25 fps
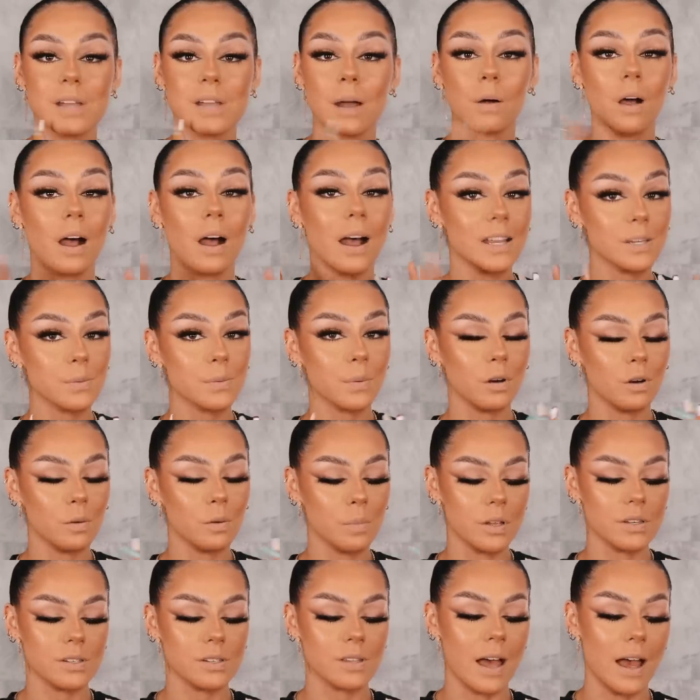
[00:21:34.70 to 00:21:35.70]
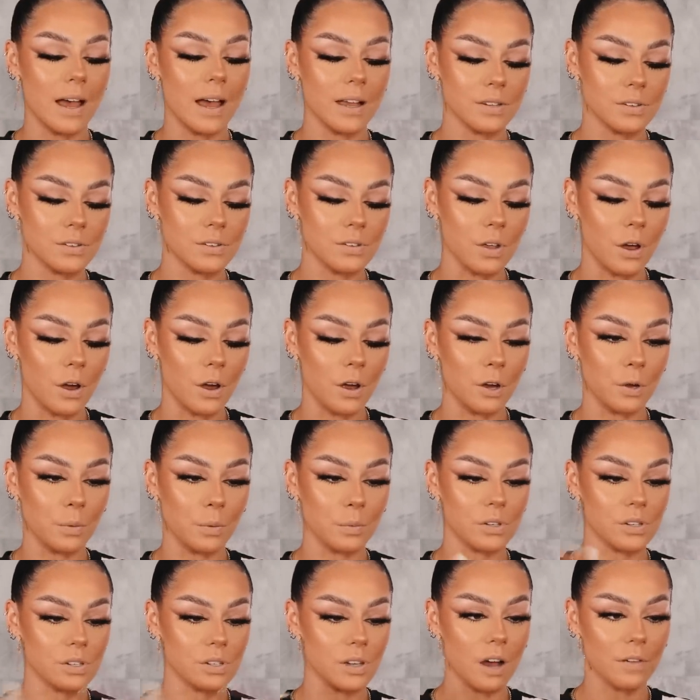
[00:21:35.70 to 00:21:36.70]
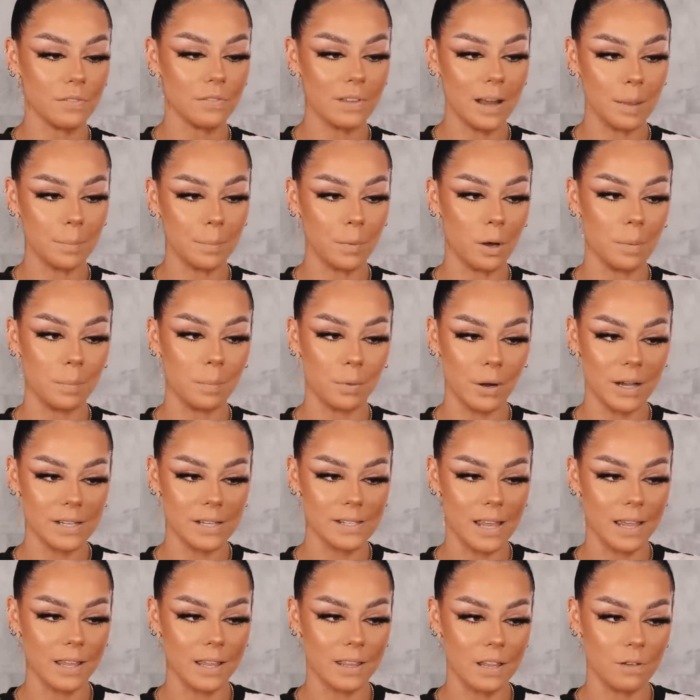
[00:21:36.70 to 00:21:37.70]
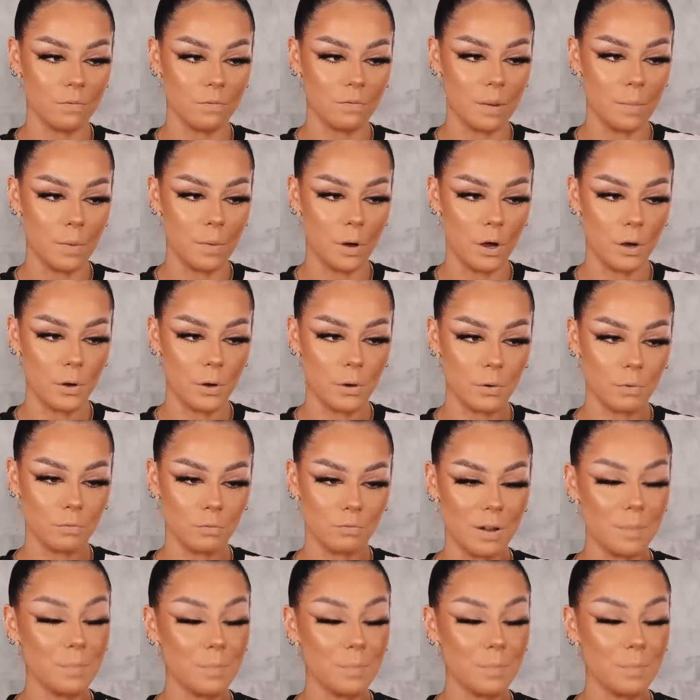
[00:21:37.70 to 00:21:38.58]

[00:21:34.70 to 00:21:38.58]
now, guys. We're almost there. So, to start off the lip combo, I take the Rimmel